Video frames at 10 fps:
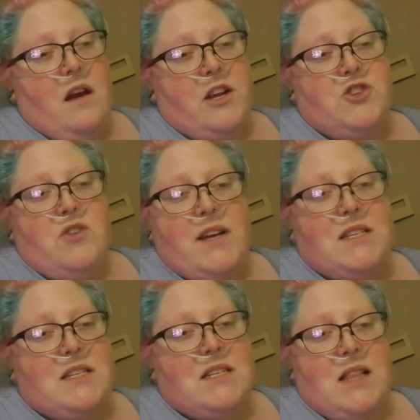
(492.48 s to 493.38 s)
I
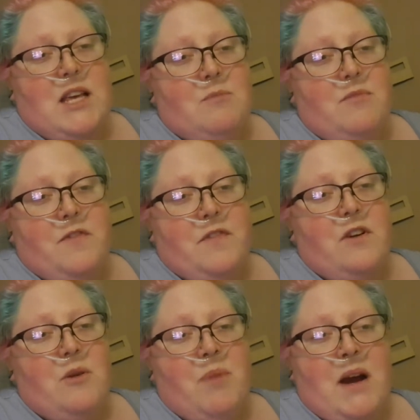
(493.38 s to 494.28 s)
tried to sleep
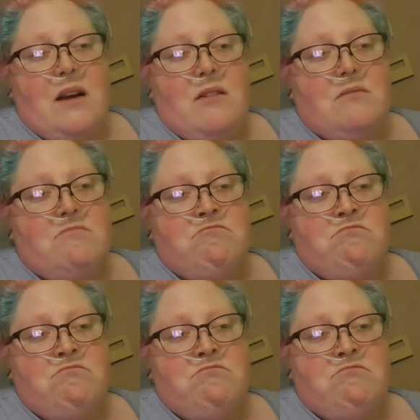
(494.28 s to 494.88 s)
for about